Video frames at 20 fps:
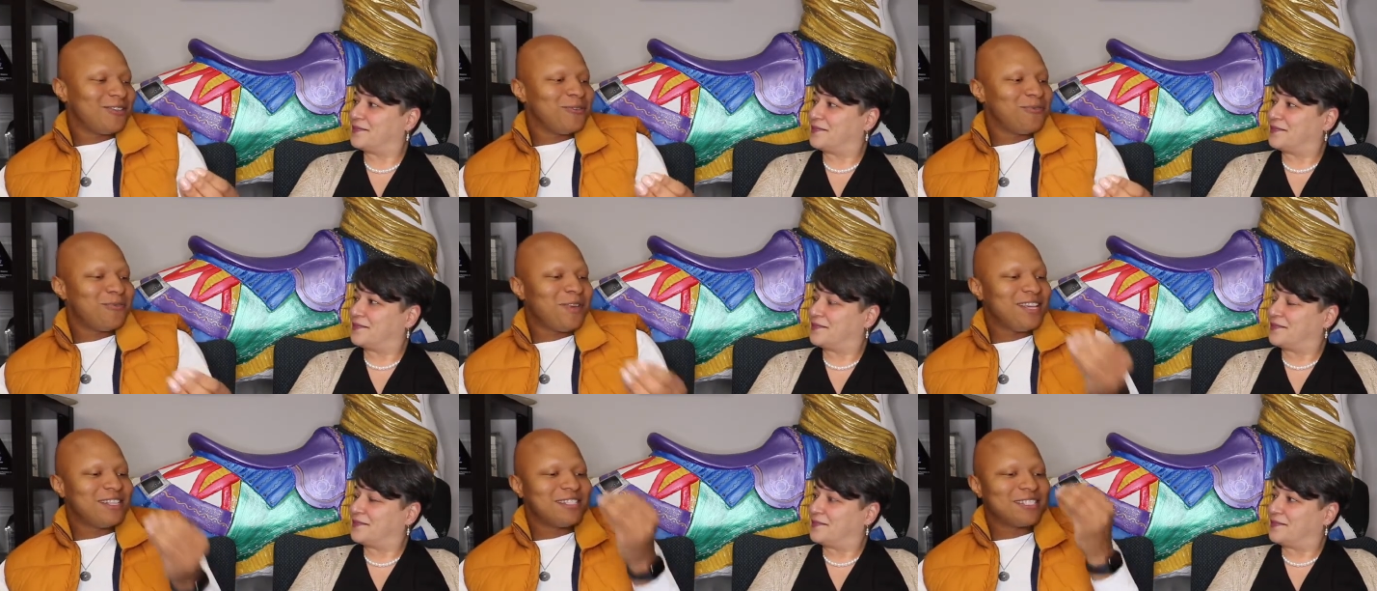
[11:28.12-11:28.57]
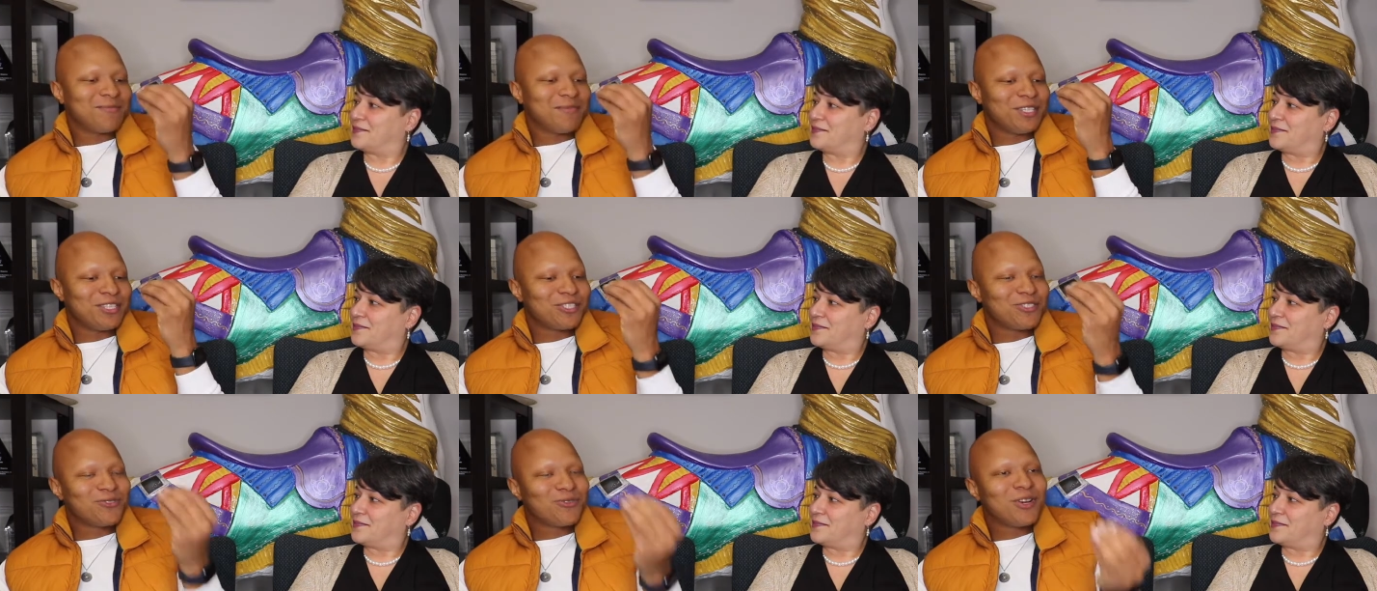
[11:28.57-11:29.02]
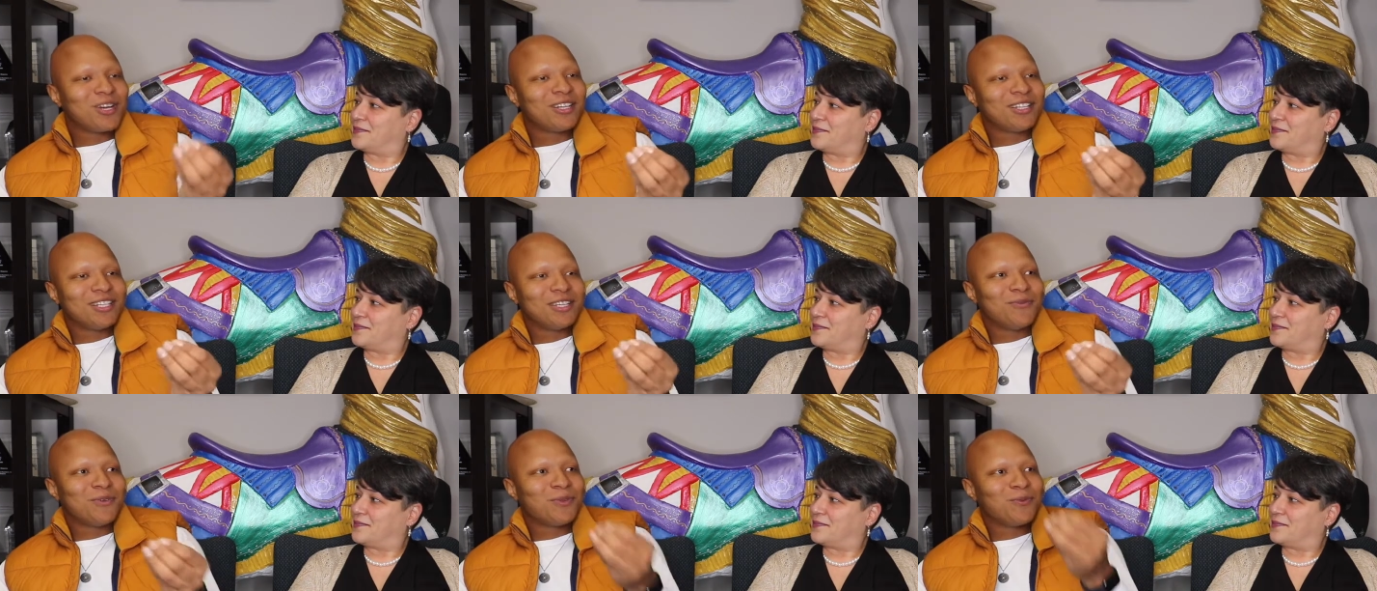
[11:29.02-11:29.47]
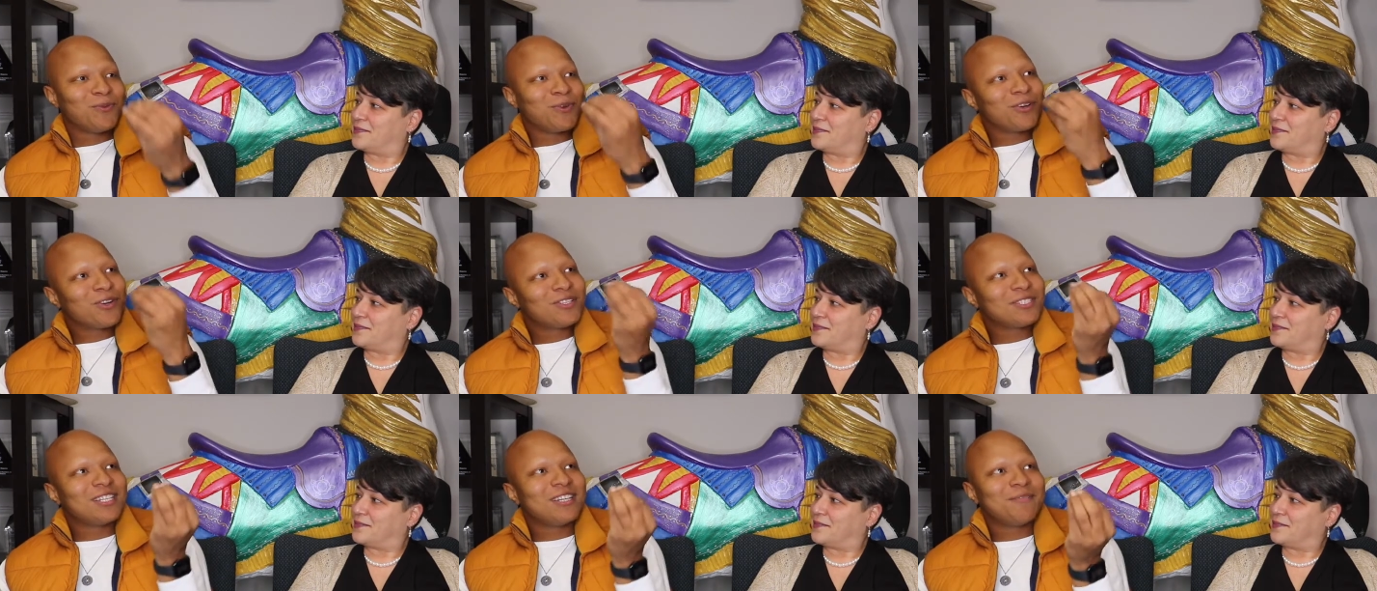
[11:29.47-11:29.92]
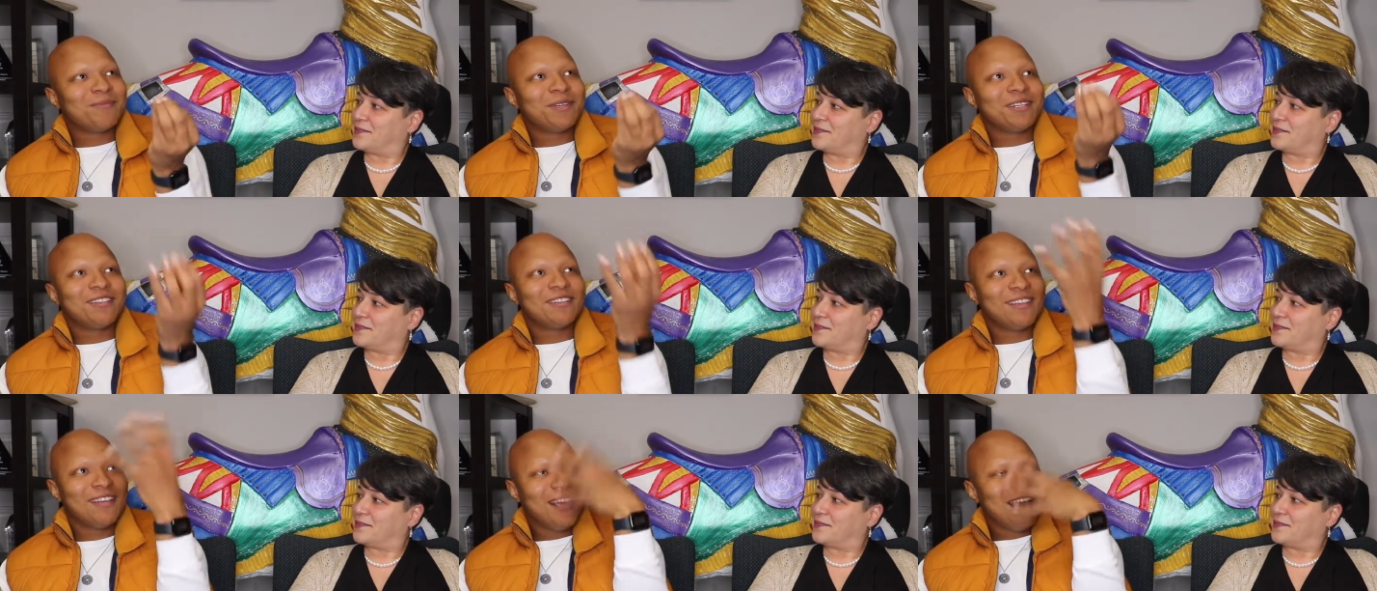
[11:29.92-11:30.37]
Speaker 1: who may just be struggling with words that have been